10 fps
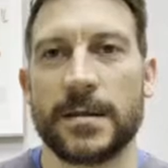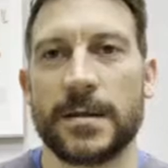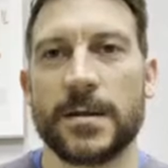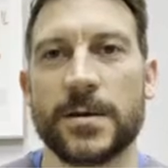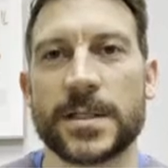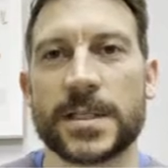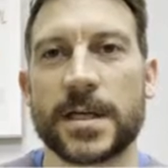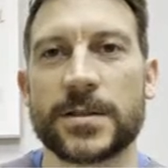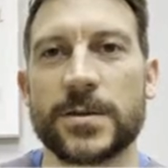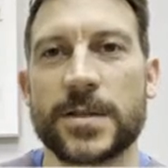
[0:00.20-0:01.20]
Hello, this is
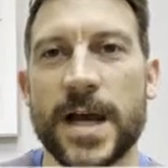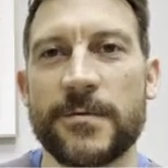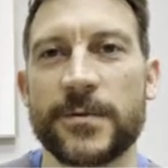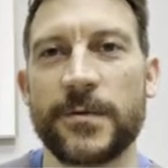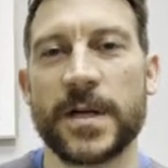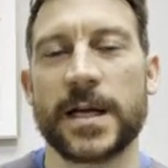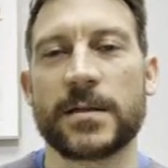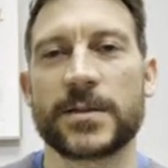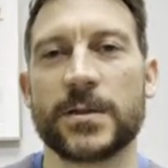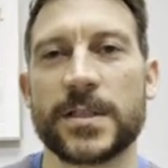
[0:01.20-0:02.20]
Dr. Jatav with Foot and
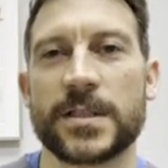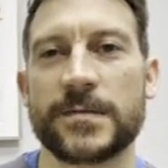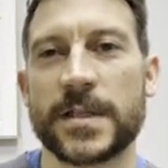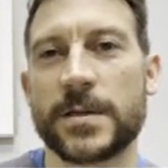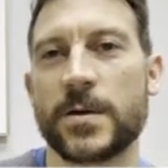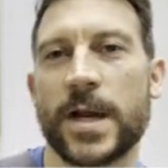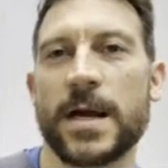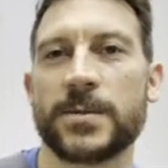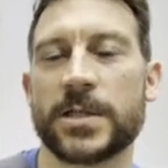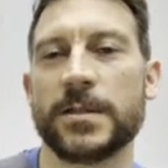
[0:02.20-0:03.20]
Ankle Associates of Southern New
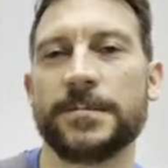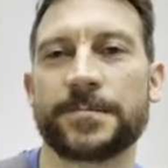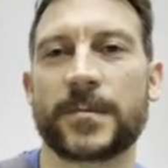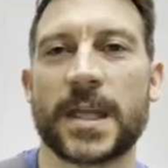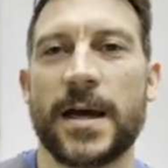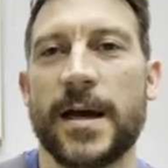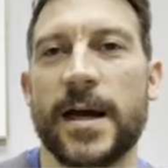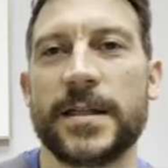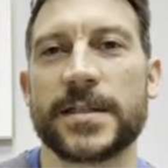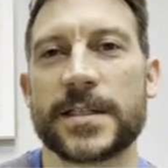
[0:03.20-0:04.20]
Hampshire,
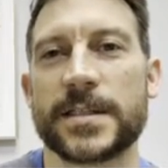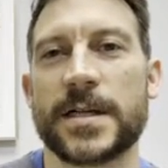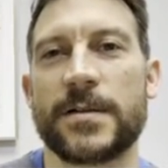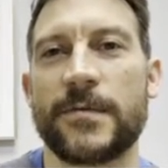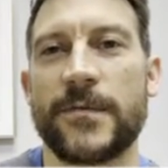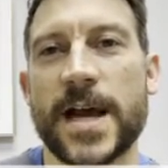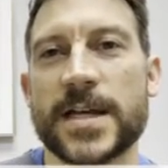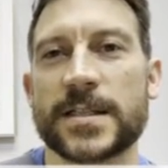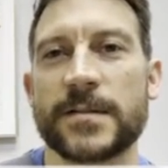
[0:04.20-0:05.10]
and this is another Fast